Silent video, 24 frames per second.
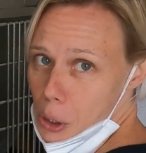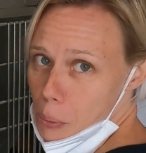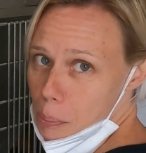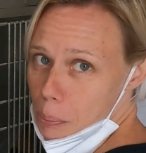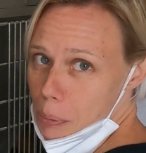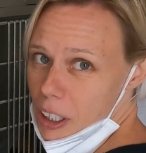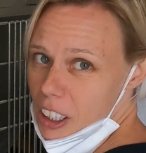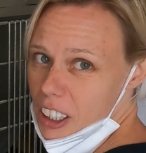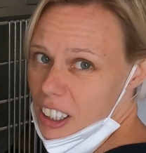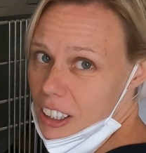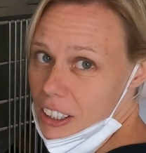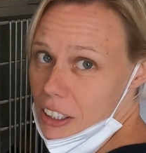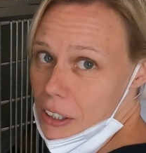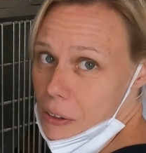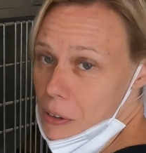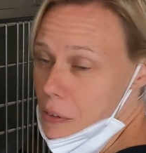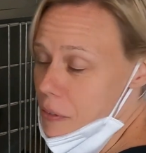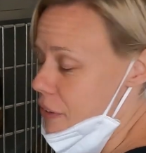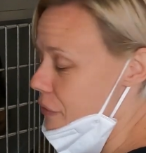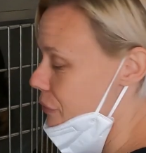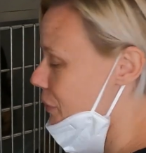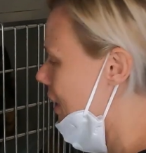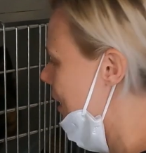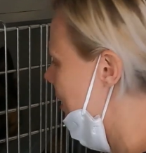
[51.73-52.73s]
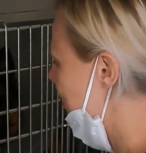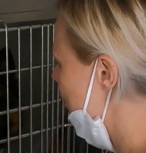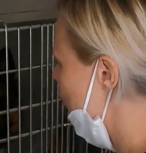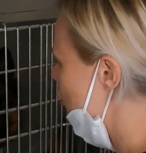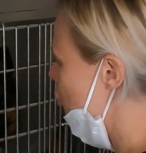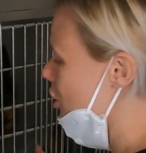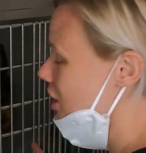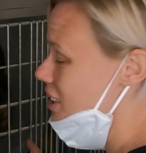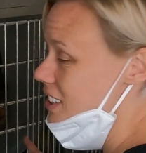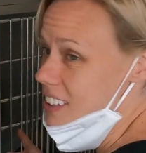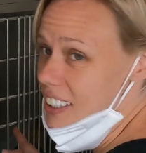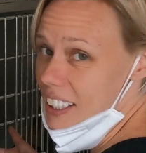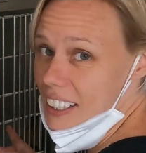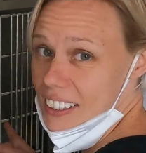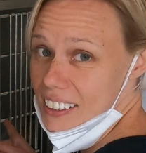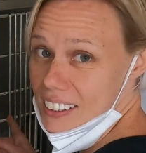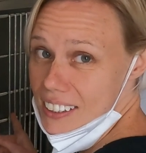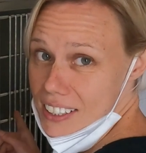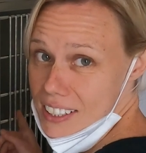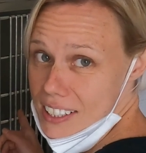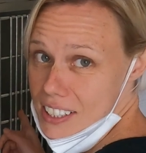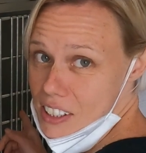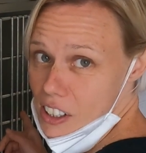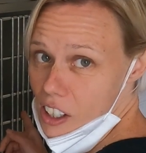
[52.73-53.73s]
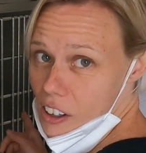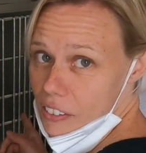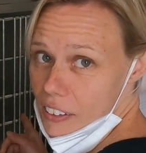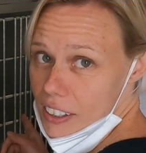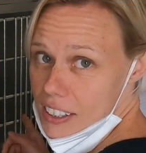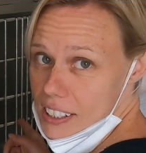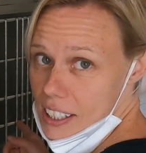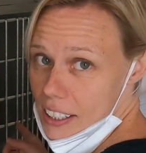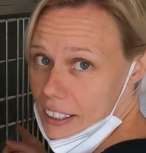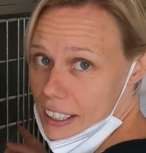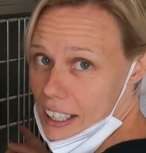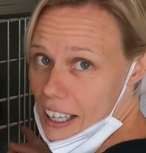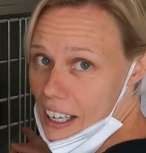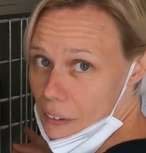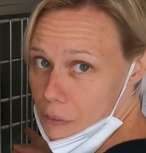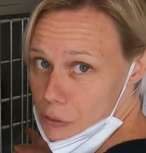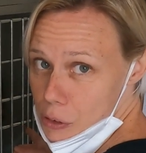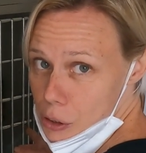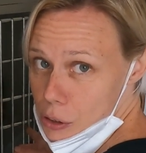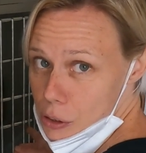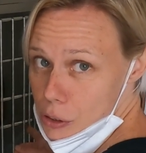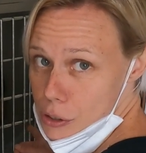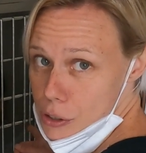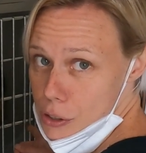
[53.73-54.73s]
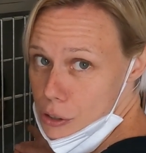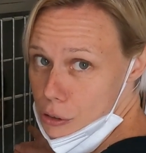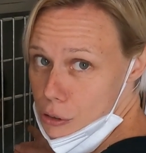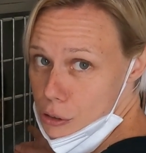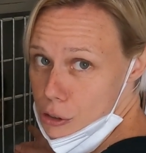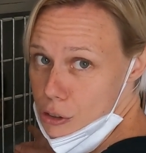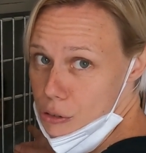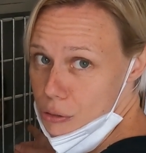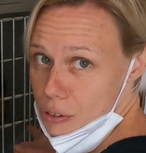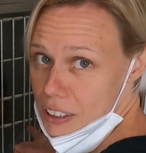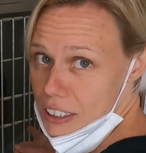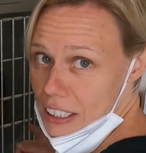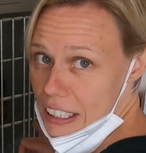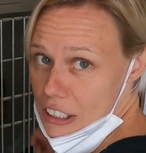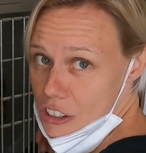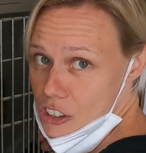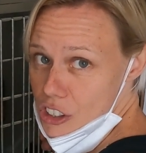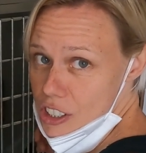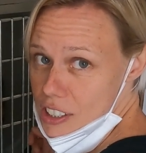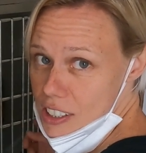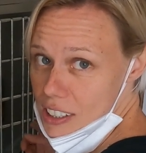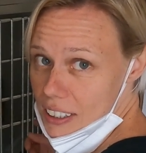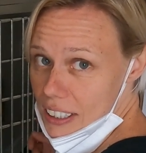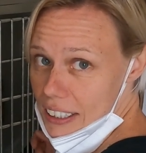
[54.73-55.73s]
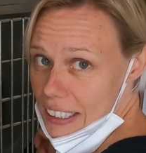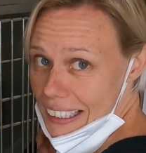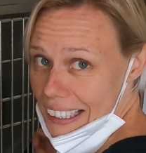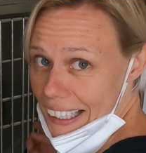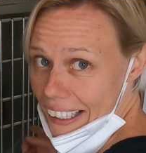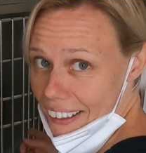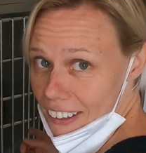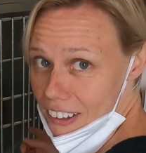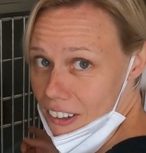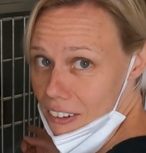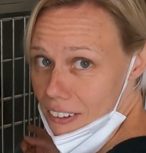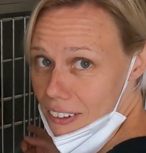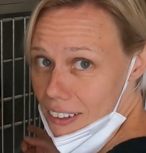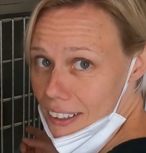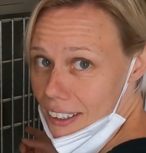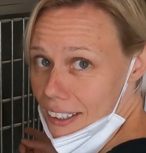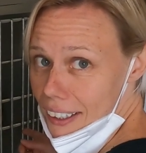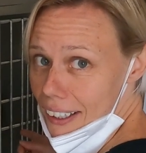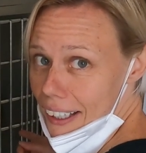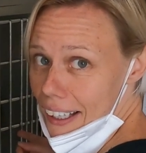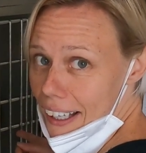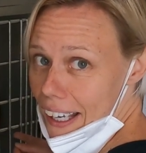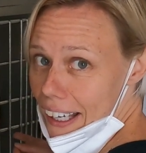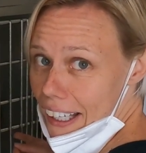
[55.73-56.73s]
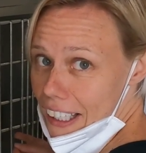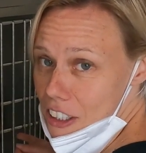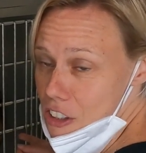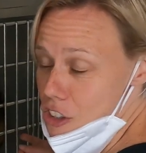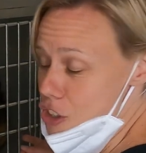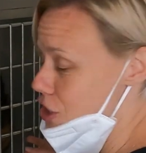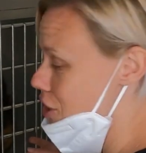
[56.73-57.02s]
But the fact that she's like this on the day after her surgery and she's in a kennel and